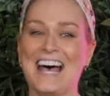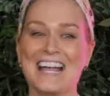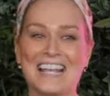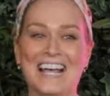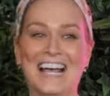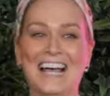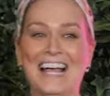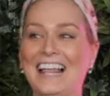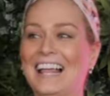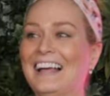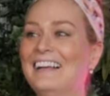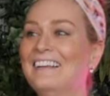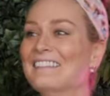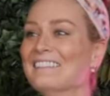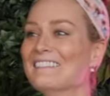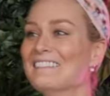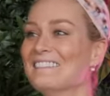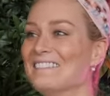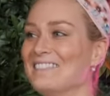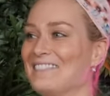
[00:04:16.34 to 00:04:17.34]

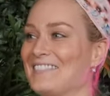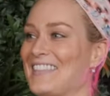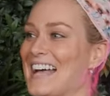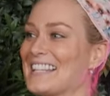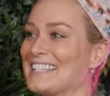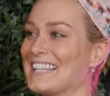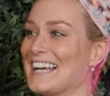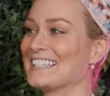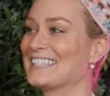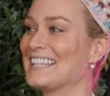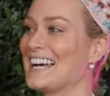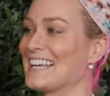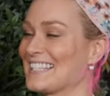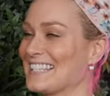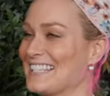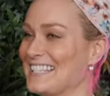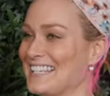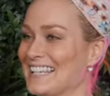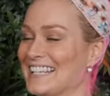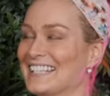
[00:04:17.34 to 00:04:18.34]
That's how
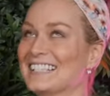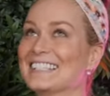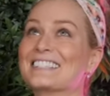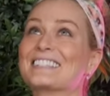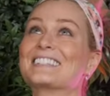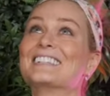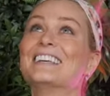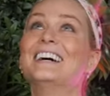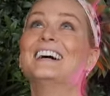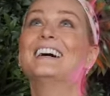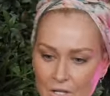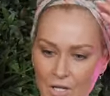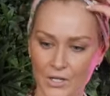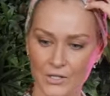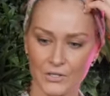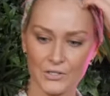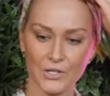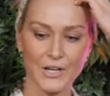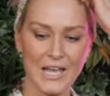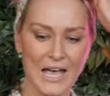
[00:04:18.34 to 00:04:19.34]
dusty it is.
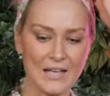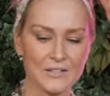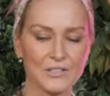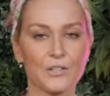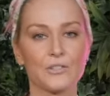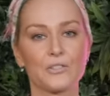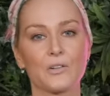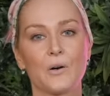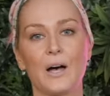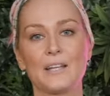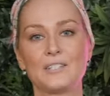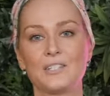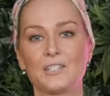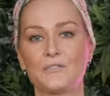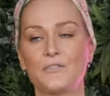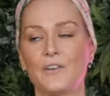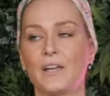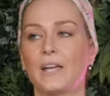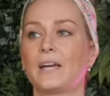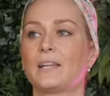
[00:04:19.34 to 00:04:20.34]
So yeah, so I
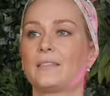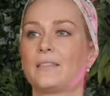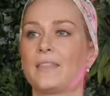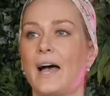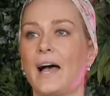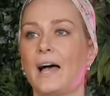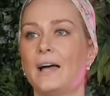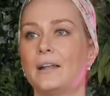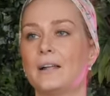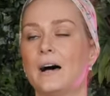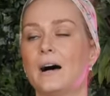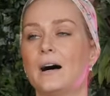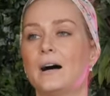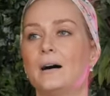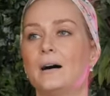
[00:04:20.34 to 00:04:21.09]
just figured that,